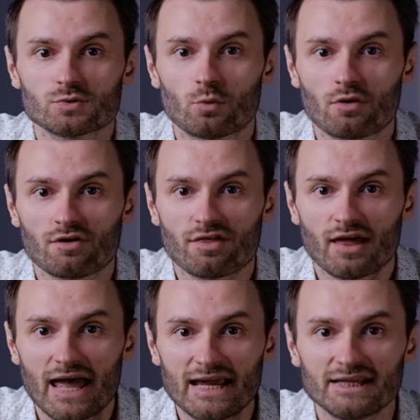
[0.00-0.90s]
worth
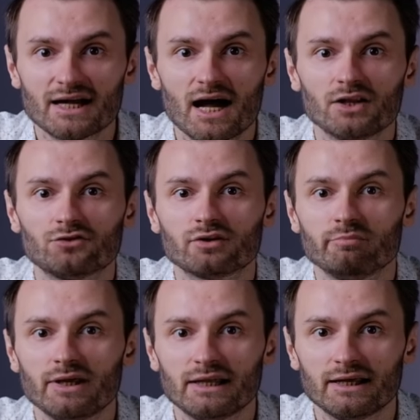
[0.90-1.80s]
800
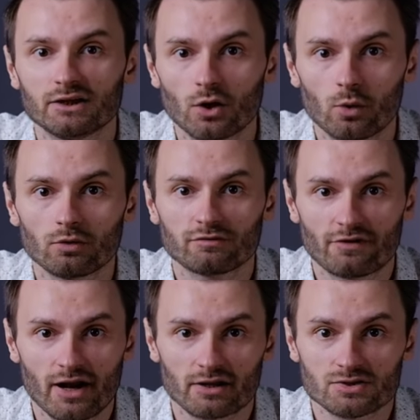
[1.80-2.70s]
million gold
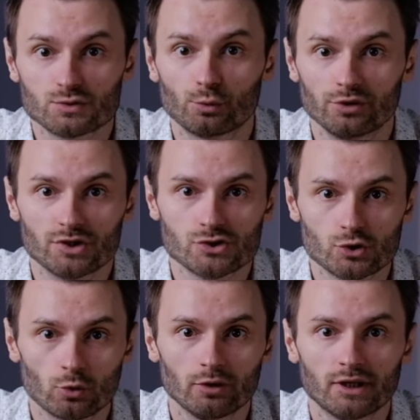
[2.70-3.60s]
francs were
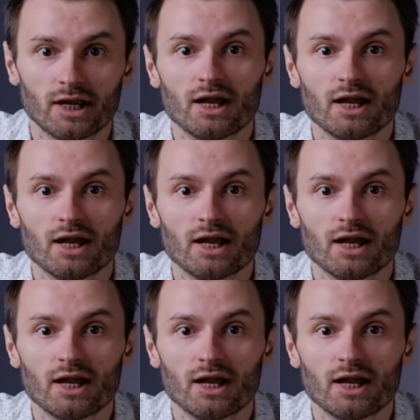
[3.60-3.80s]
destroyed,